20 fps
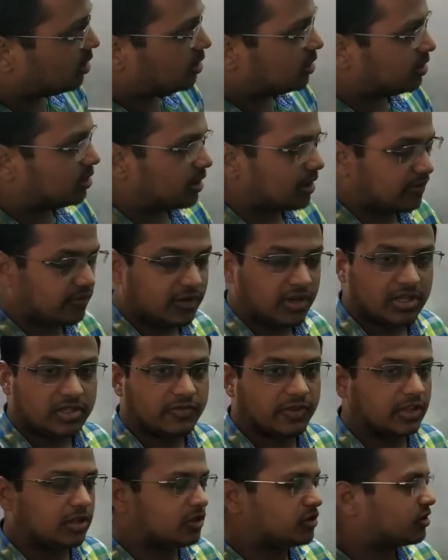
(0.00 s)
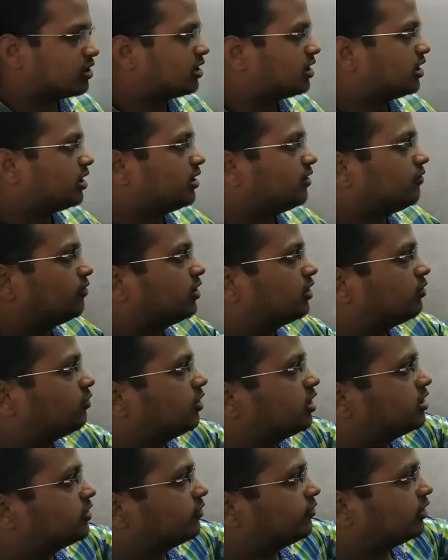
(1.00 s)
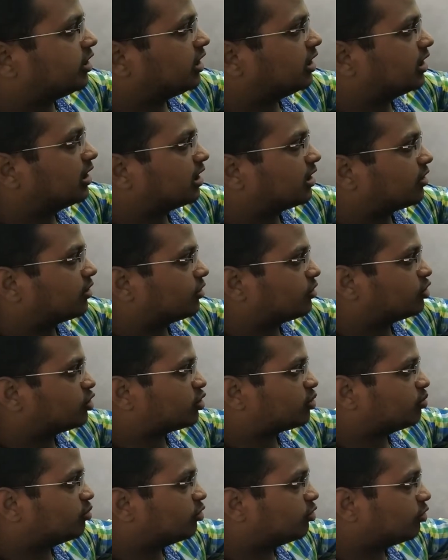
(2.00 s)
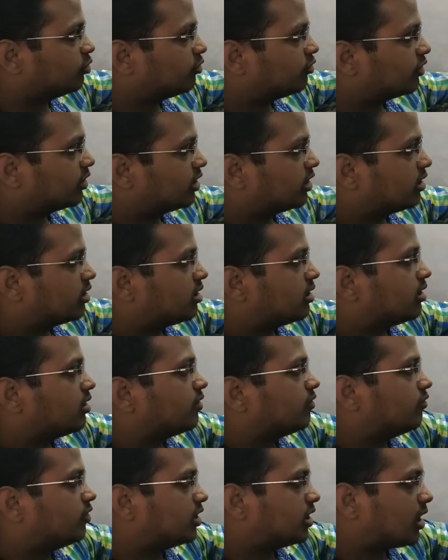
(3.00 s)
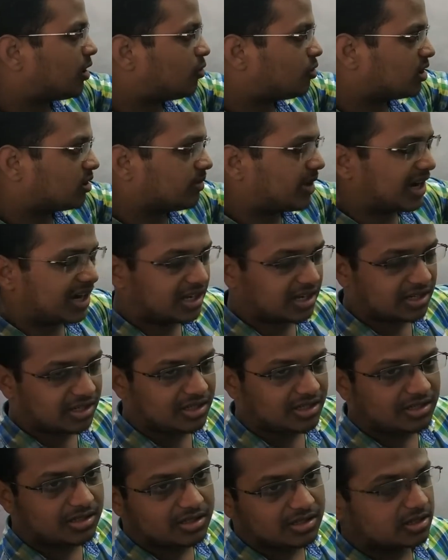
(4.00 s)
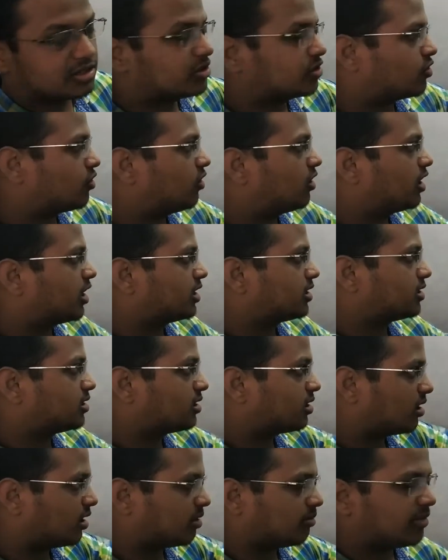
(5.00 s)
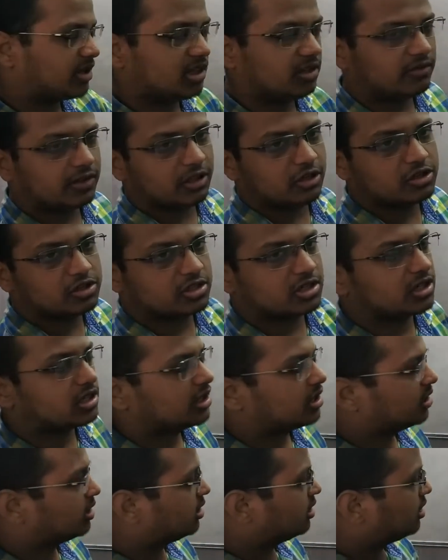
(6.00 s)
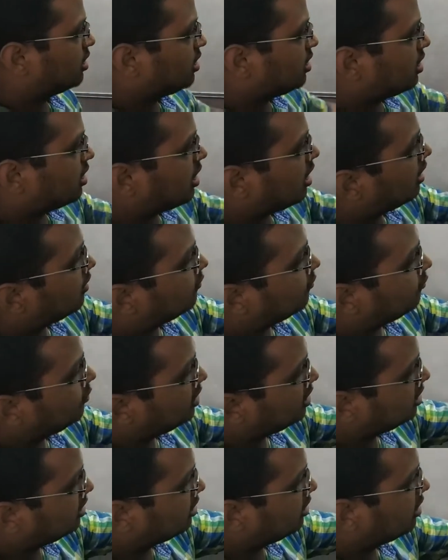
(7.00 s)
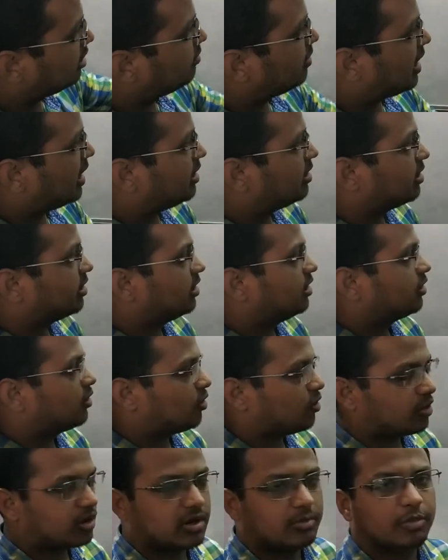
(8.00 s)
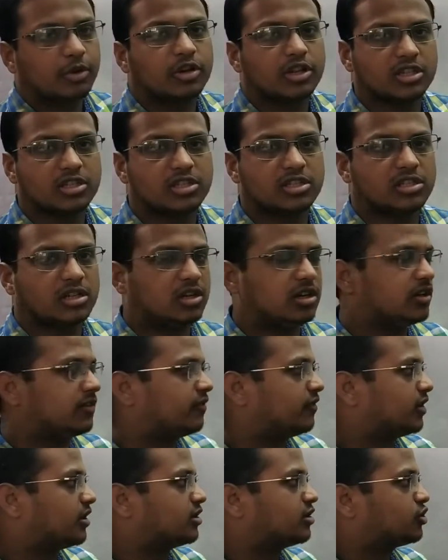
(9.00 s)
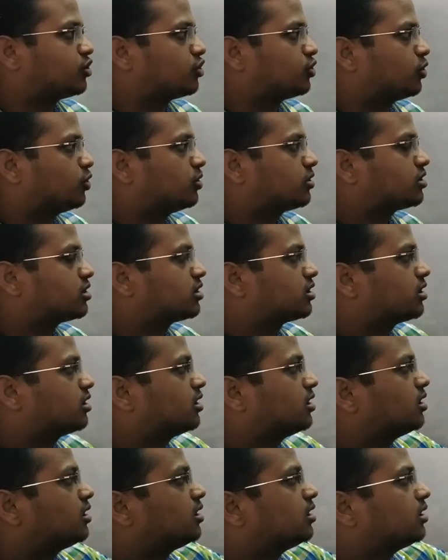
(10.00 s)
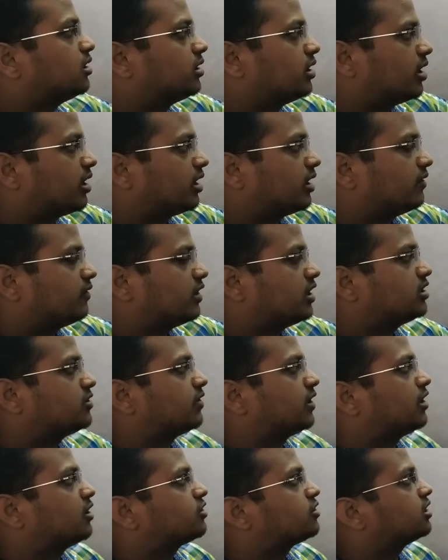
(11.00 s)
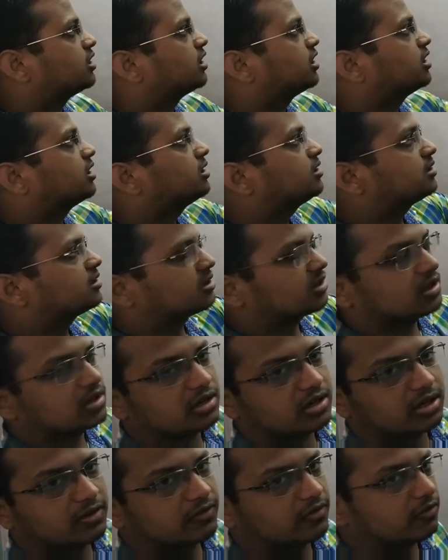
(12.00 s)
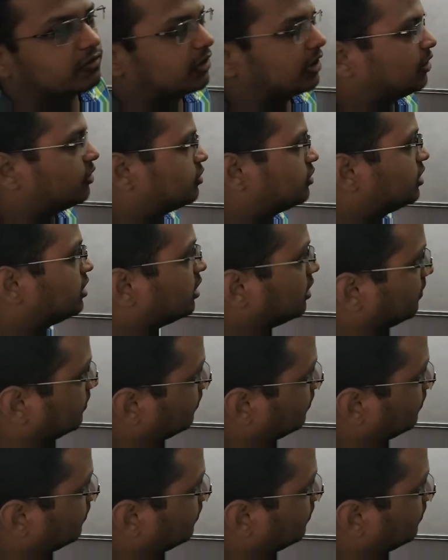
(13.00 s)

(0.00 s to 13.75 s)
The average velocity with which free electrons move without a battery is called as thermal velocity, and with a battery or a potential difference source, their average velocity is drift velocity.